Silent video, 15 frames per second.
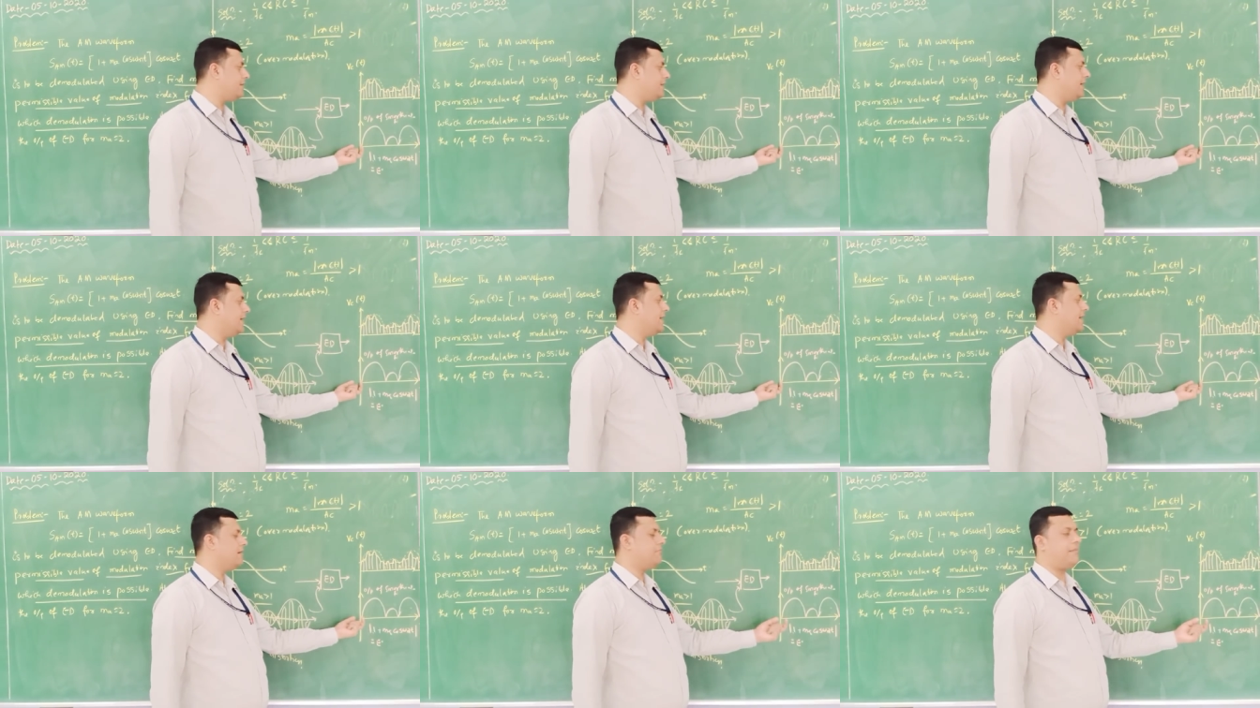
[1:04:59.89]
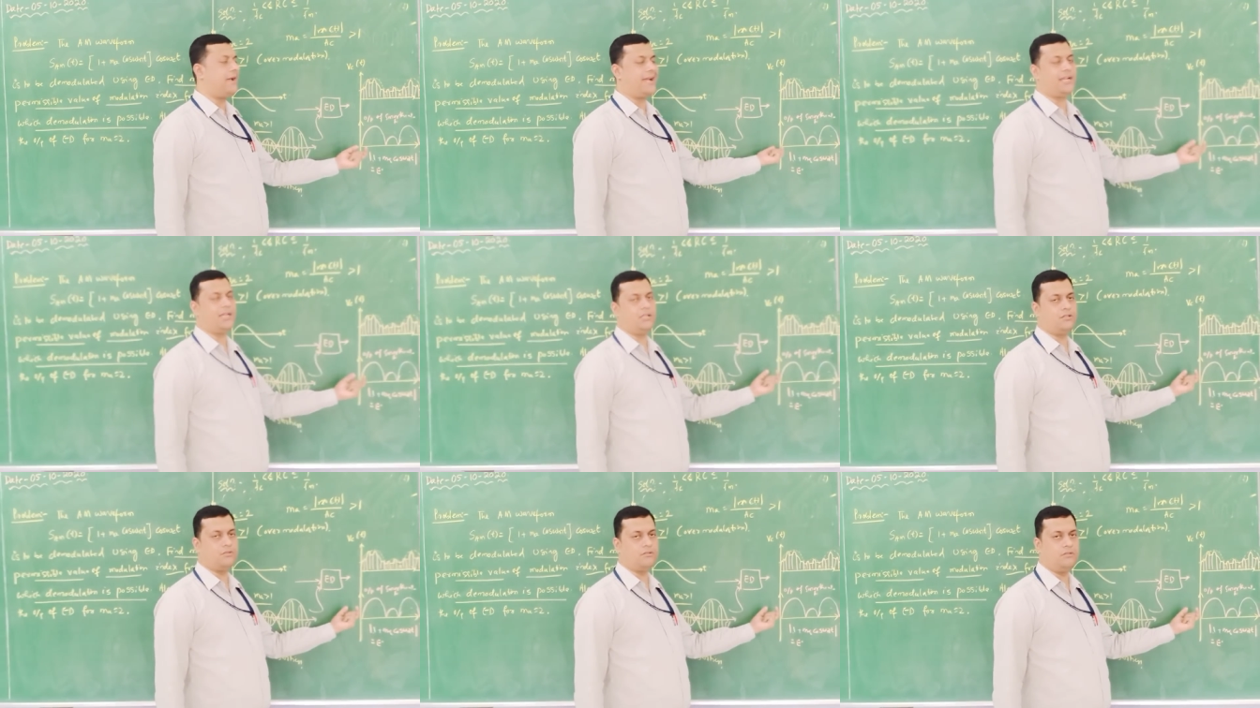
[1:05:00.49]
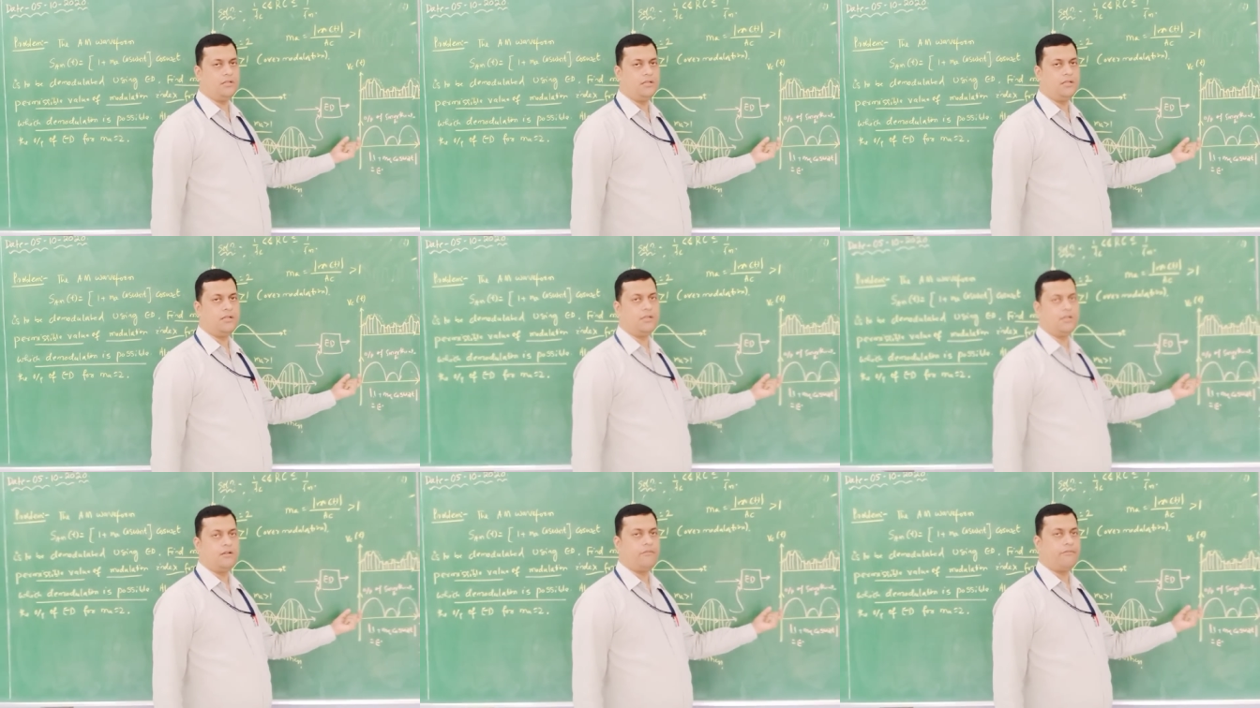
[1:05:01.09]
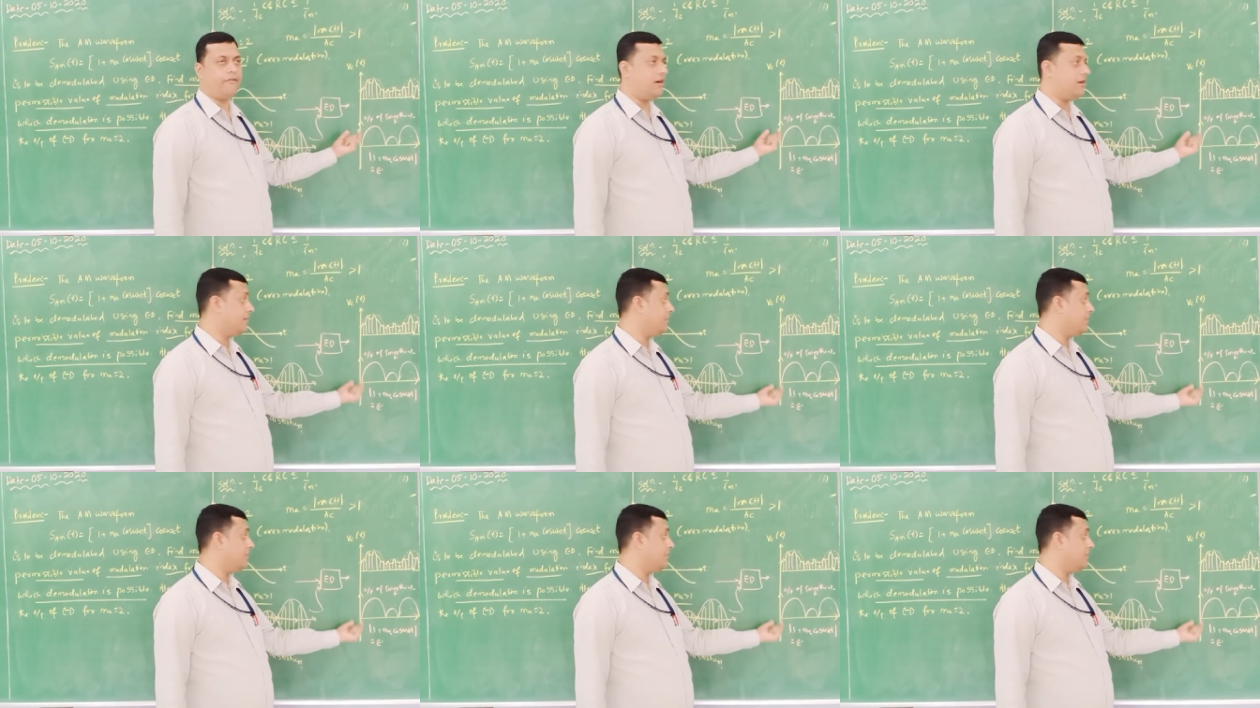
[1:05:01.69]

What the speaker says: the magnitude for